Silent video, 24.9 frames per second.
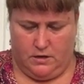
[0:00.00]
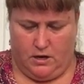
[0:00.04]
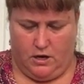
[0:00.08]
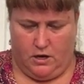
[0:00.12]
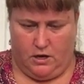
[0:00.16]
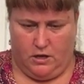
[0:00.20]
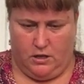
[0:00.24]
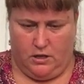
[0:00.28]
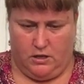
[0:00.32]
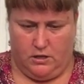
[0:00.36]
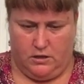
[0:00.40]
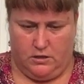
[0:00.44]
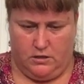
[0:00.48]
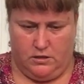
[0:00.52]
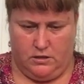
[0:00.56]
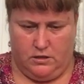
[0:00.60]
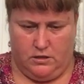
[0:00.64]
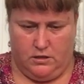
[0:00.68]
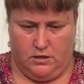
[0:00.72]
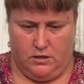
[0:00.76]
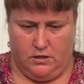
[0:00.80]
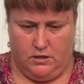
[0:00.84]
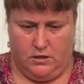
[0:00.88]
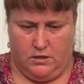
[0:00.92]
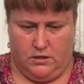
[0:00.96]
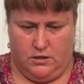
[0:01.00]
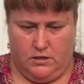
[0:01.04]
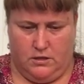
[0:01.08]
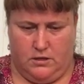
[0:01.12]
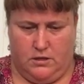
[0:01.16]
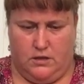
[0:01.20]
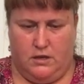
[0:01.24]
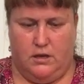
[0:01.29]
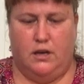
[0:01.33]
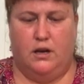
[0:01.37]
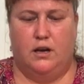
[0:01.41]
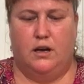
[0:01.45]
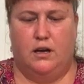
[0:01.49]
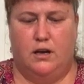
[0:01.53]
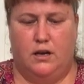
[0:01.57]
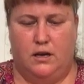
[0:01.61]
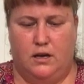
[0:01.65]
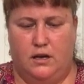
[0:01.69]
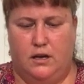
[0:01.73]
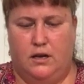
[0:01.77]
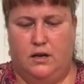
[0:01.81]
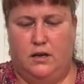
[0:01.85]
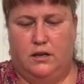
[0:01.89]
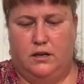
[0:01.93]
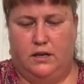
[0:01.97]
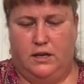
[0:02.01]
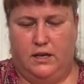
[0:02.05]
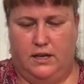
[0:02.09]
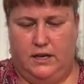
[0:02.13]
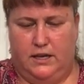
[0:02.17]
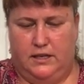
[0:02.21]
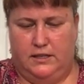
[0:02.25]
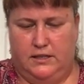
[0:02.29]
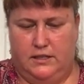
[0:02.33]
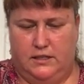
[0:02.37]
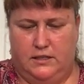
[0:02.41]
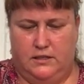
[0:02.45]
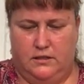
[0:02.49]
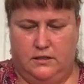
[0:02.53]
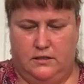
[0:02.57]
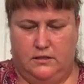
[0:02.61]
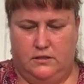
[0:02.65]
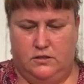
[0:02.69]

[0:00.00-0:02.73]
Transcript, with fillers: all uh, connected.